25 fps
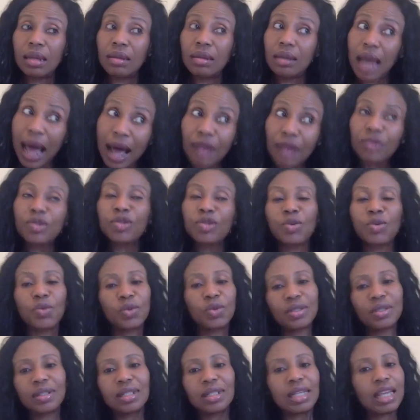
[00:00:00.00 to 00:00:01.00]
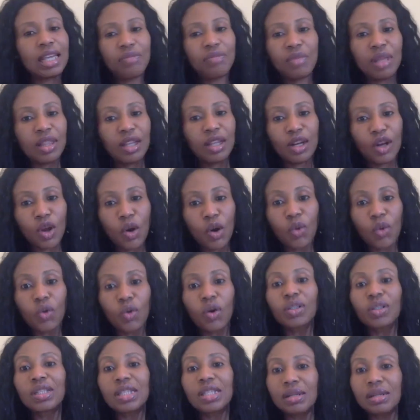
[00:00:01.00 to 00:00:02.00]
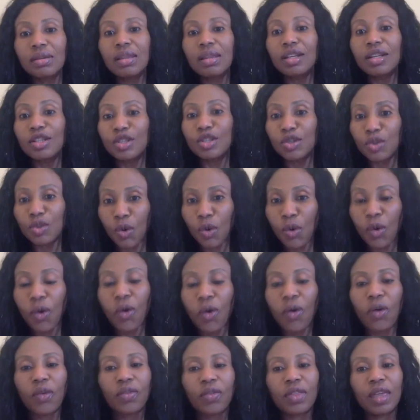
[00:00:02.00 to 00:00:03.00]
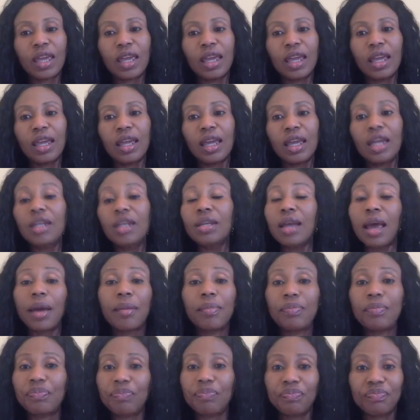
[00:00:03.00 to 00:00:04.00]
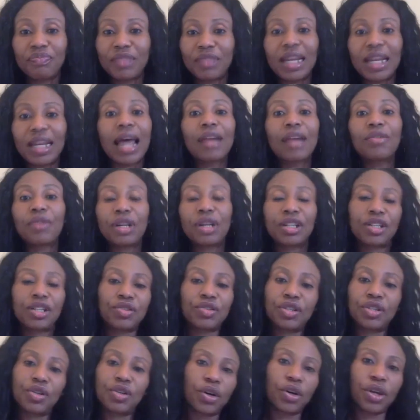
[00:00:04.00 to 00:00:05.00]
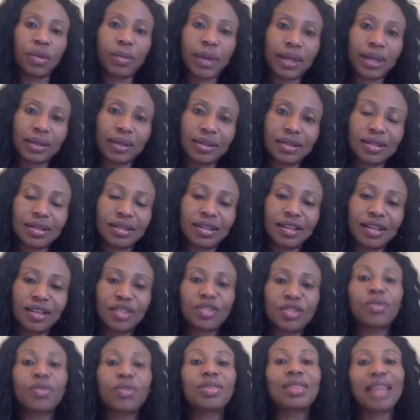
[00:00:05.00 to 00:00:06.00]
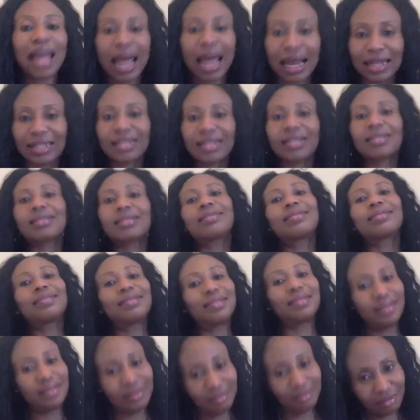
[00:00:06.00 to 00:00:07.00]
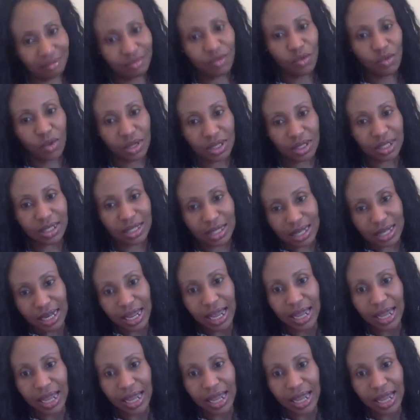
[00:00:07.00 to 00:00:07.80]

council wouldn't give me the loan until they saw the Land Registry documents. So that was a delay.